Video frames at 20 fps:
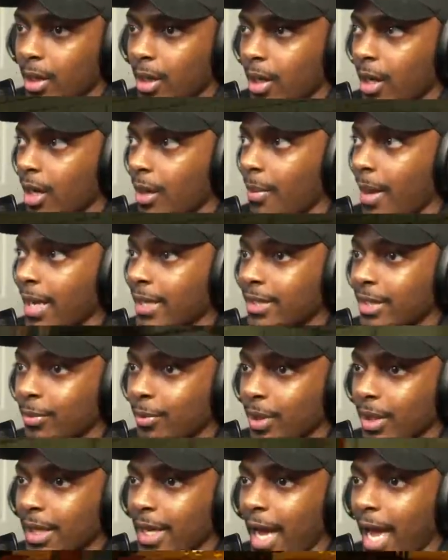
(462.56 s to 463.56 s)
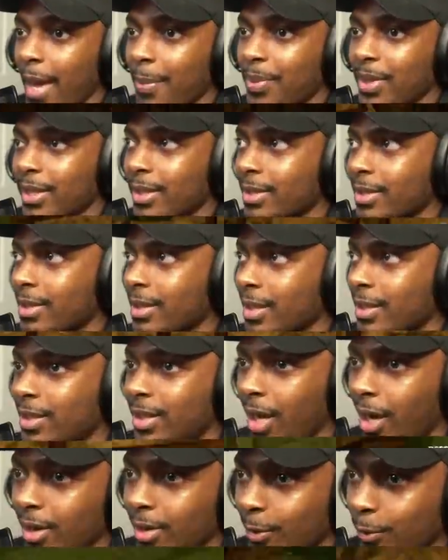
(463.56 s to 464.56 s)
I'm actually really happy because this is a
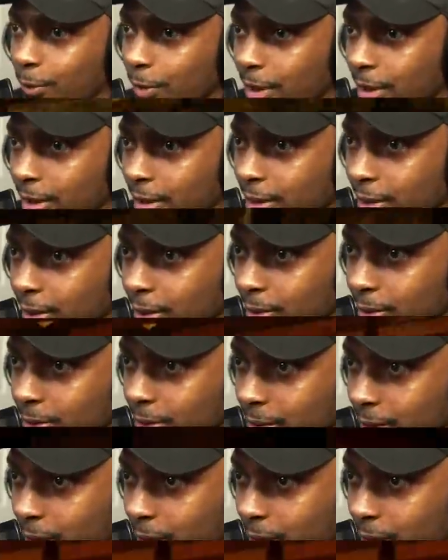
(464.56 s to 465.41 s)
ton of freaking kills.